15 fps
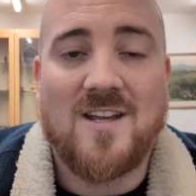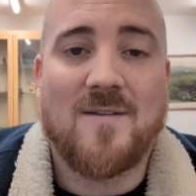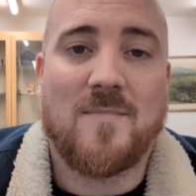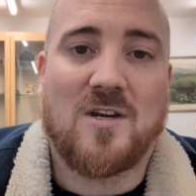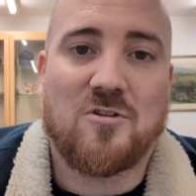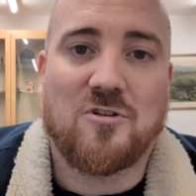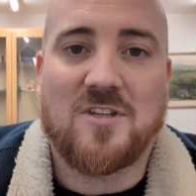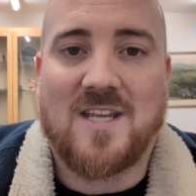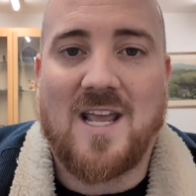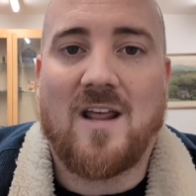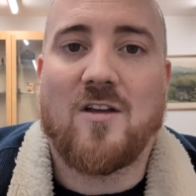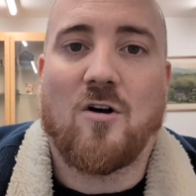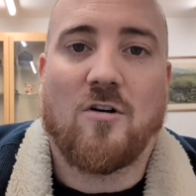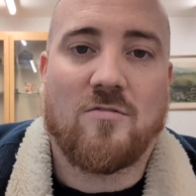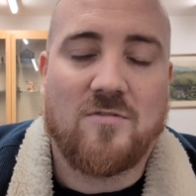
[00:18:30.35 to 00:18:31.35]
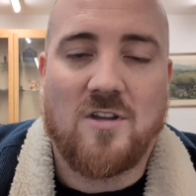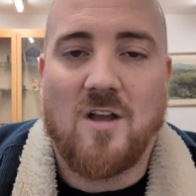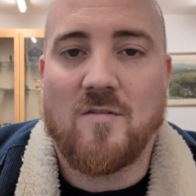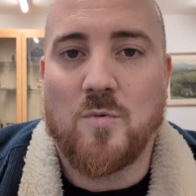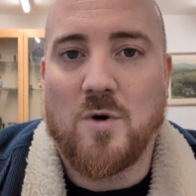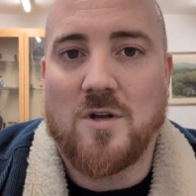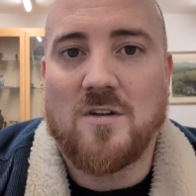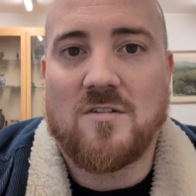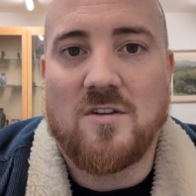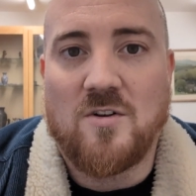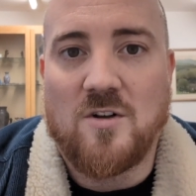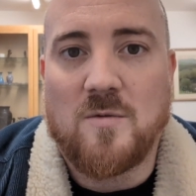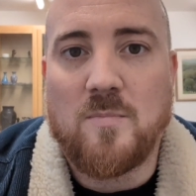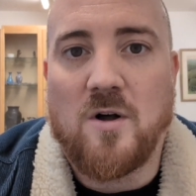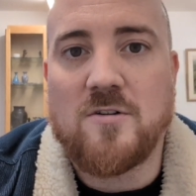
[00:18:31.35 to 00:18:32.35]
make sure to get it off the other one as soon
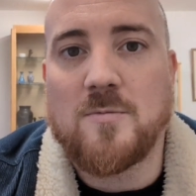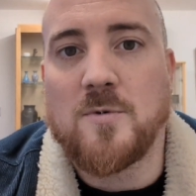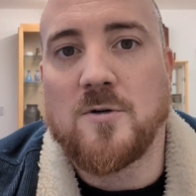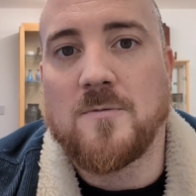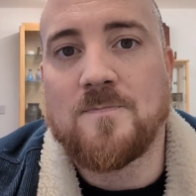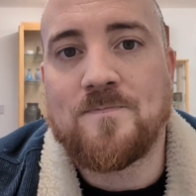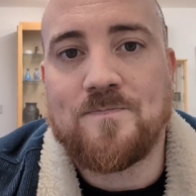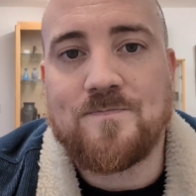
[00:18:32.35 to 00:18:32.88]
as possible.